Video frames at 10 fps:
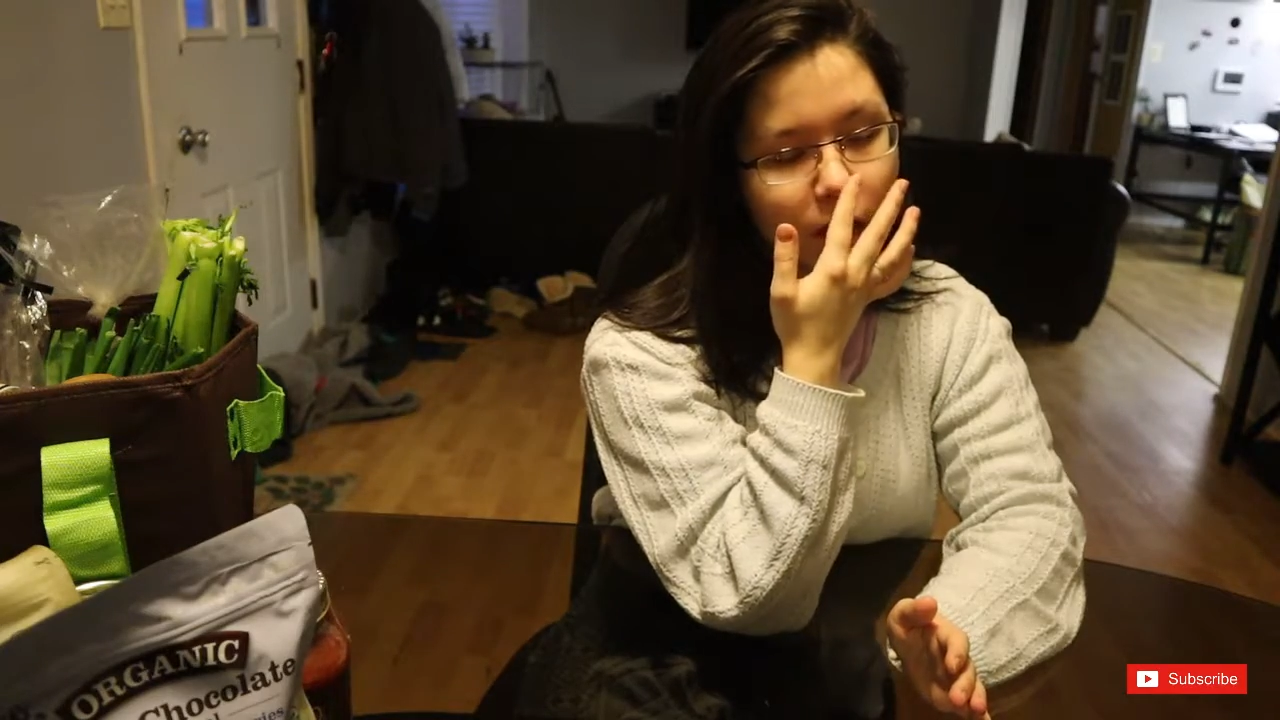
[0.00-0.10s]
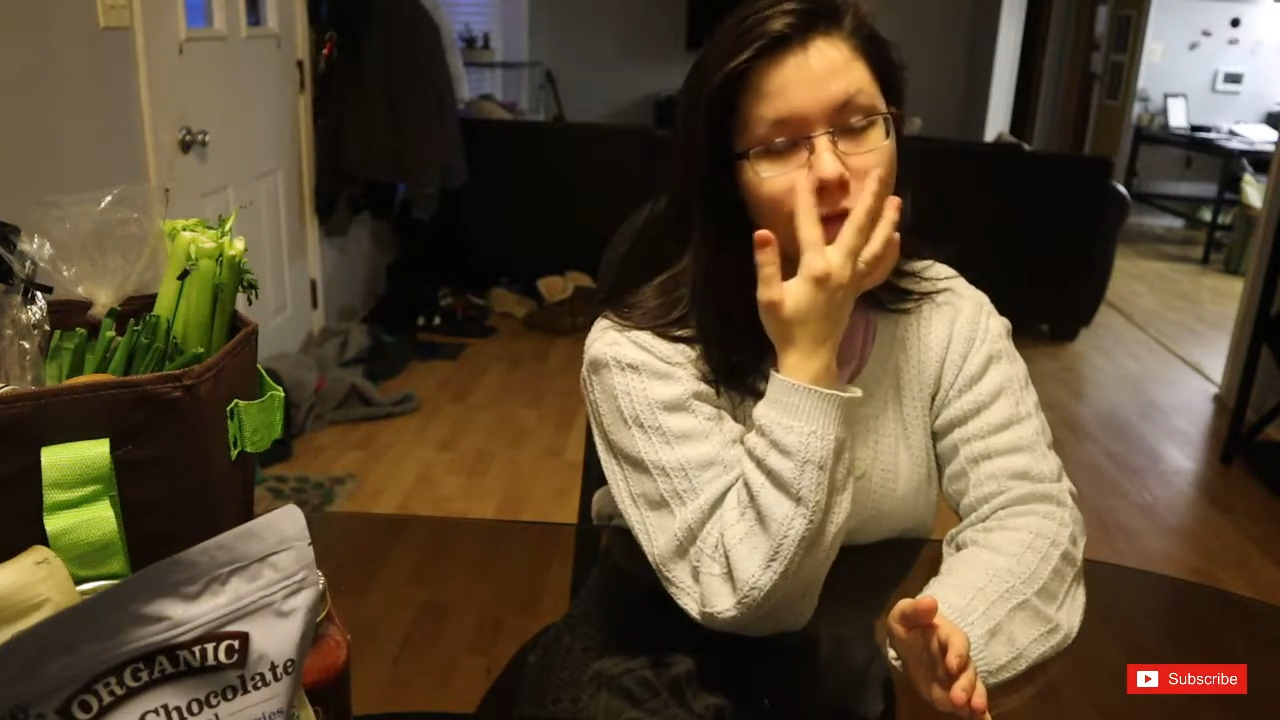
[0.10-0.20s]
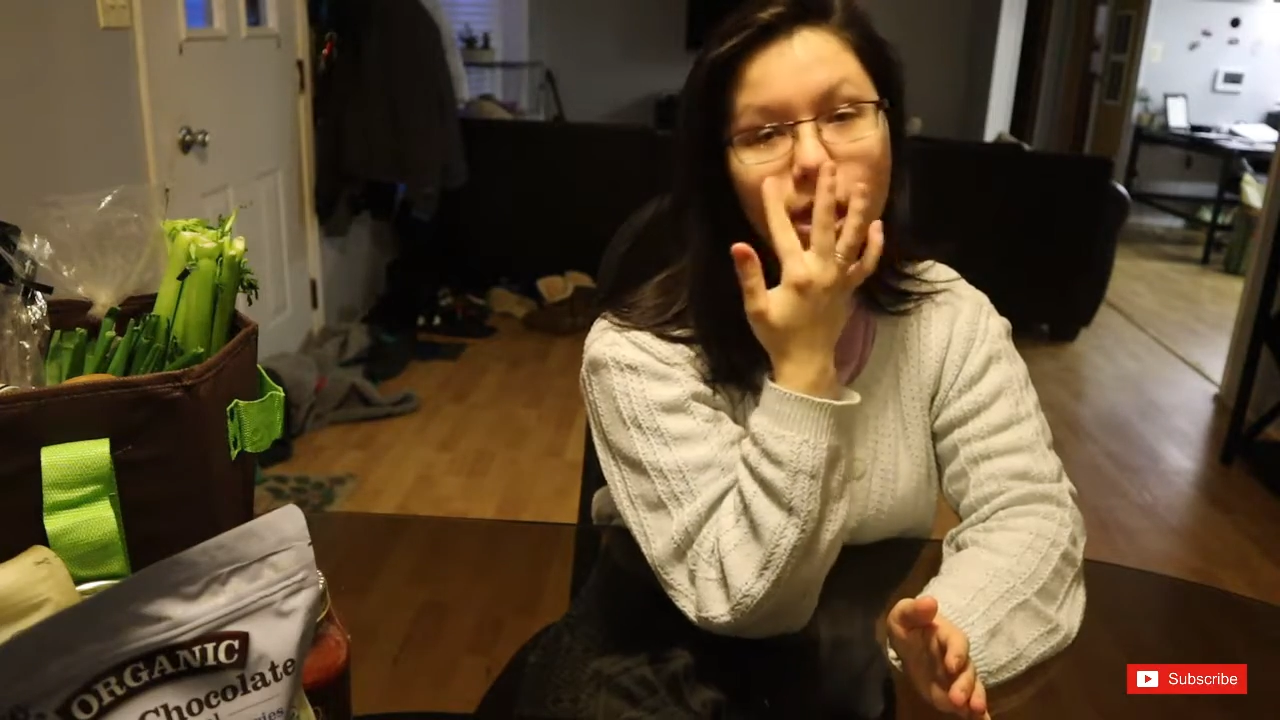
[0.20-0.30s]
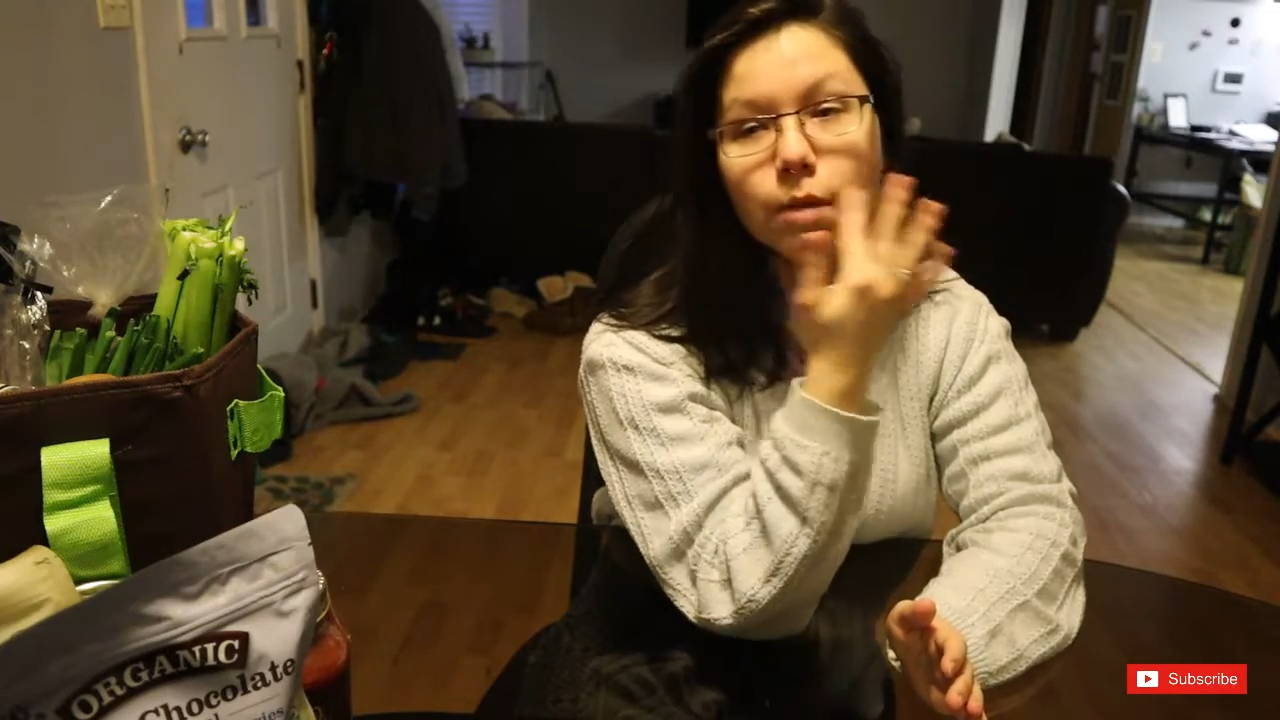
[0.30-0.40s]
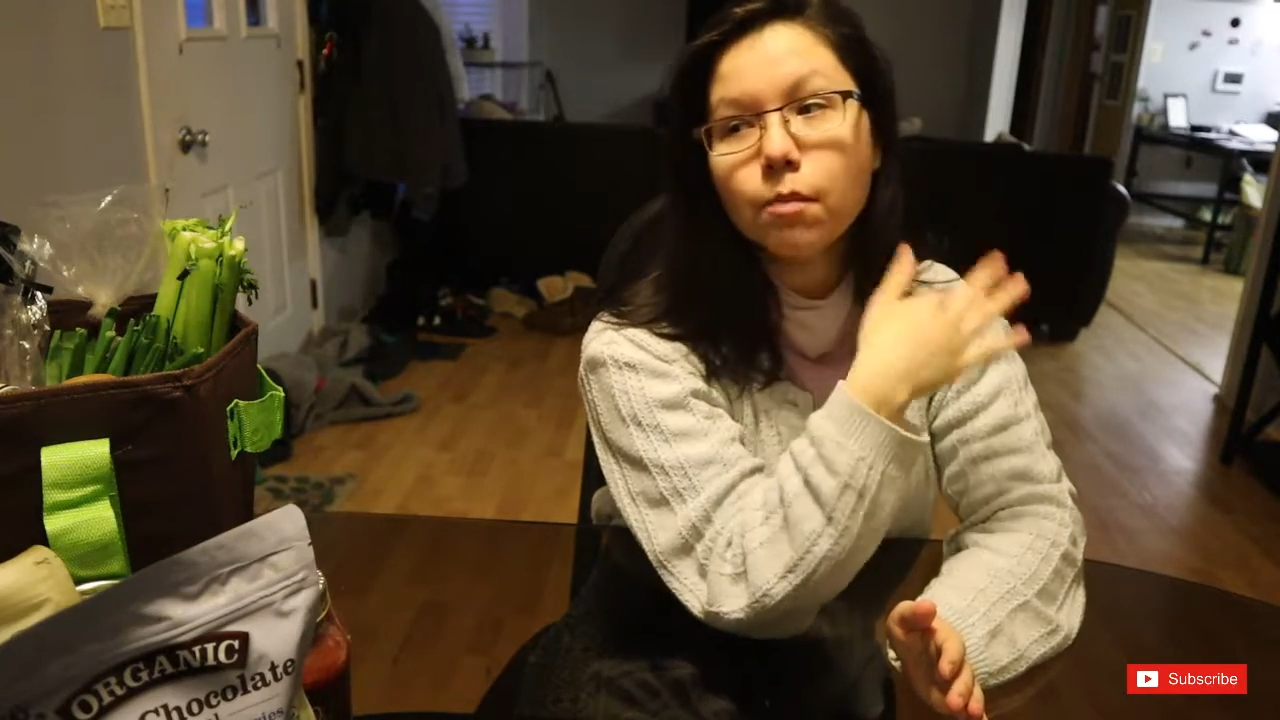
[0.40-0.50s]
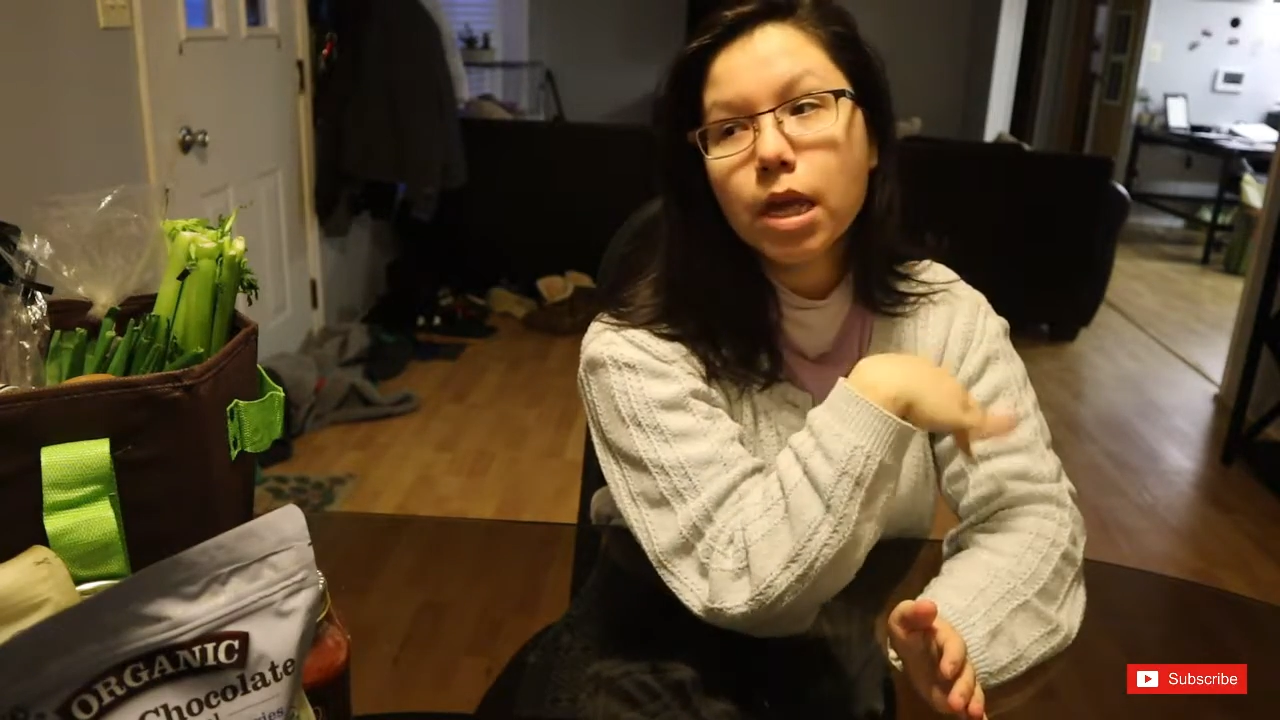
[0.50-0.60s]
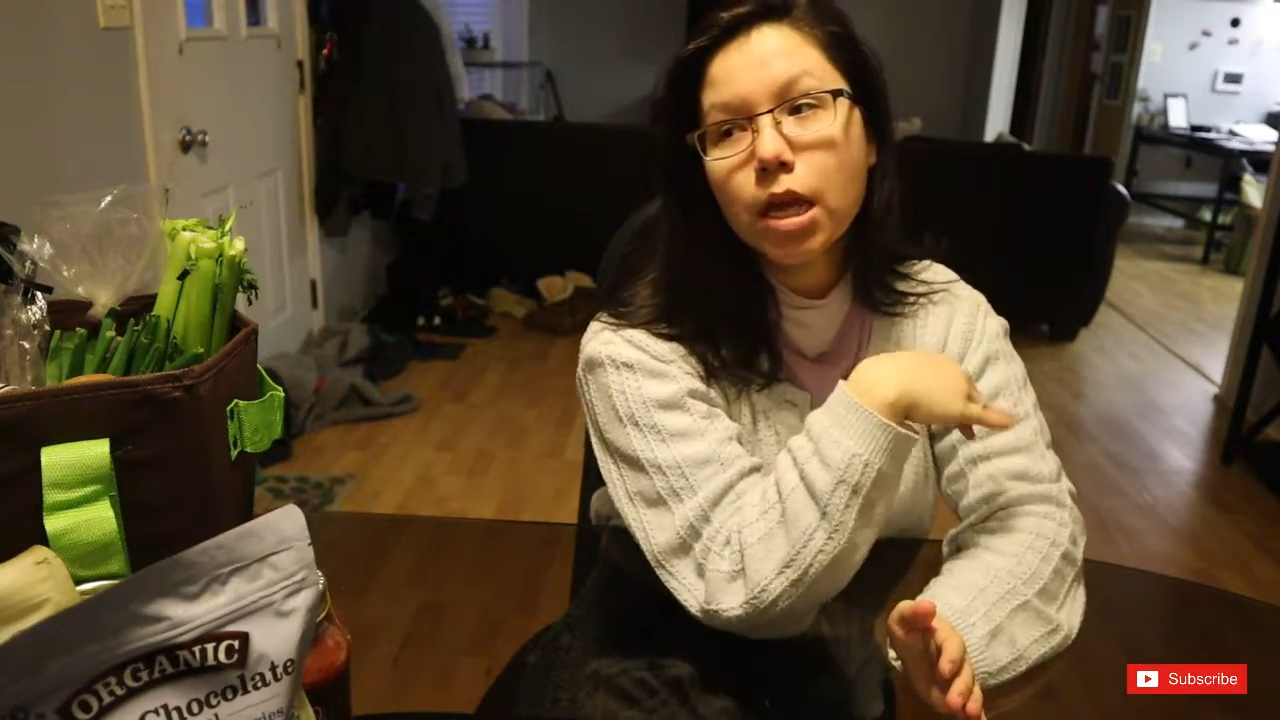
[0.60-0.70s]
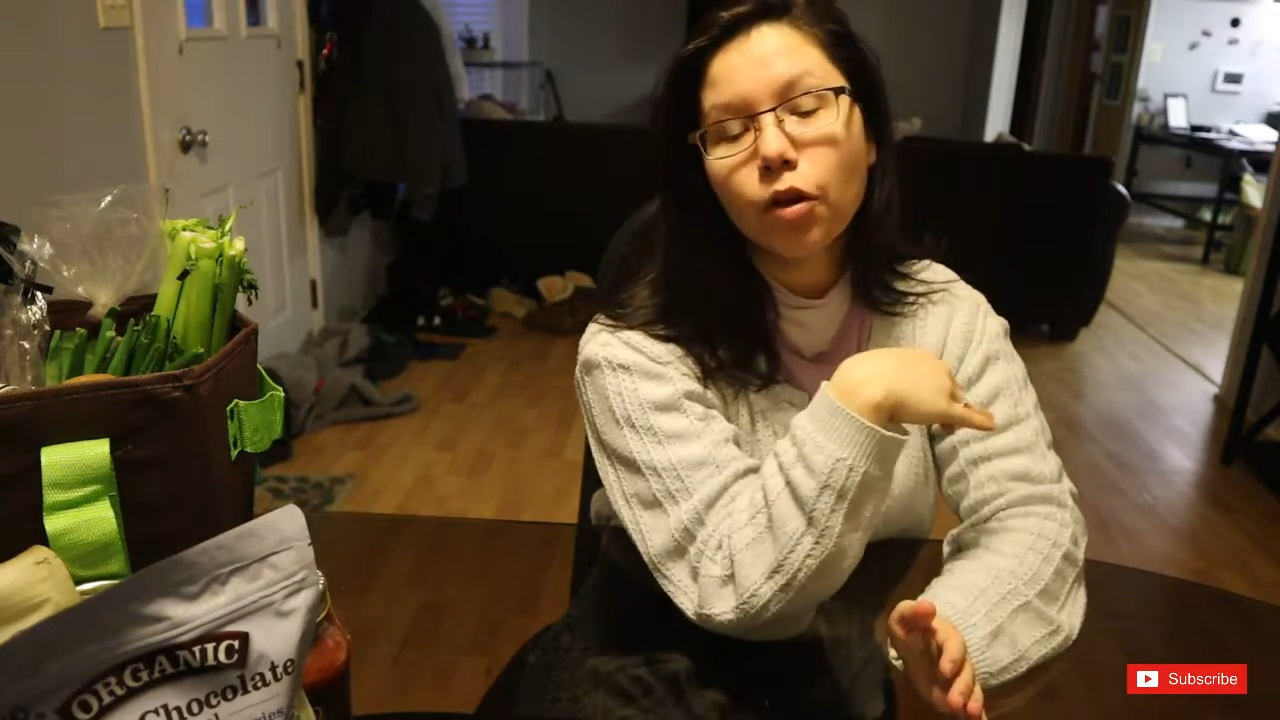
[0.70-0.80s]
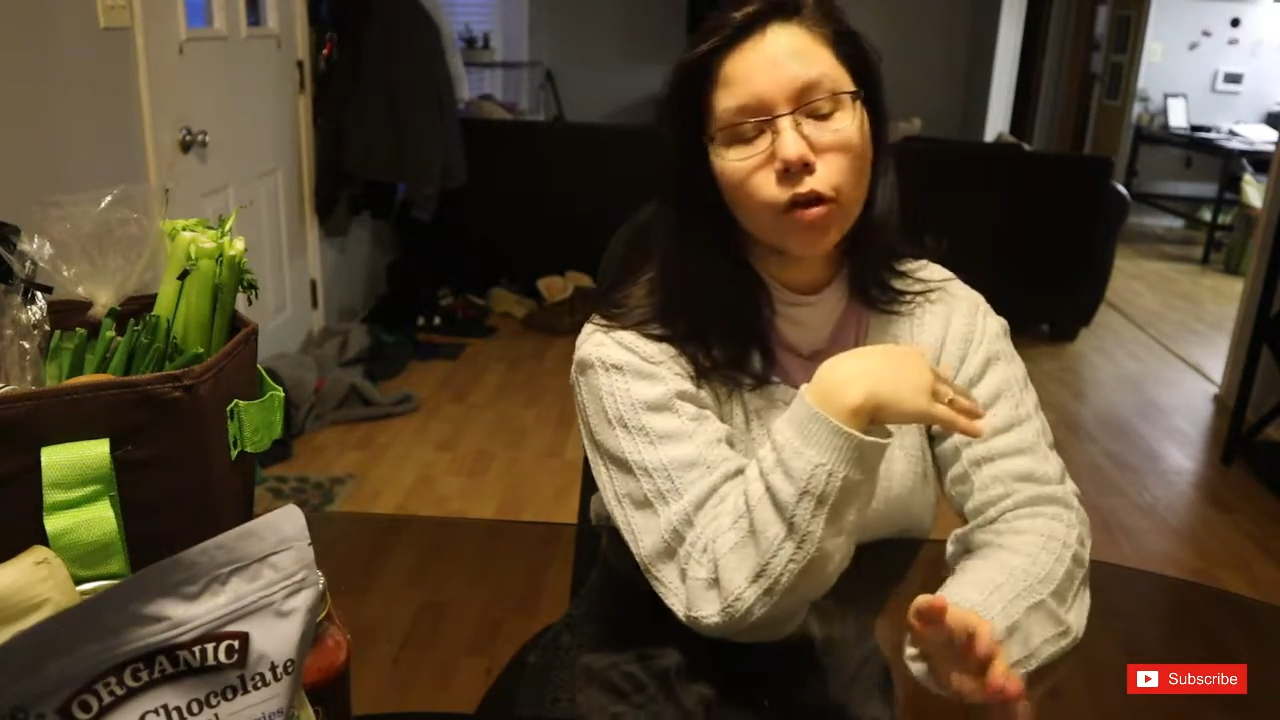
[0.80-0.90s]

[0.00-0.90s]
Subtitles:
the vegan meat,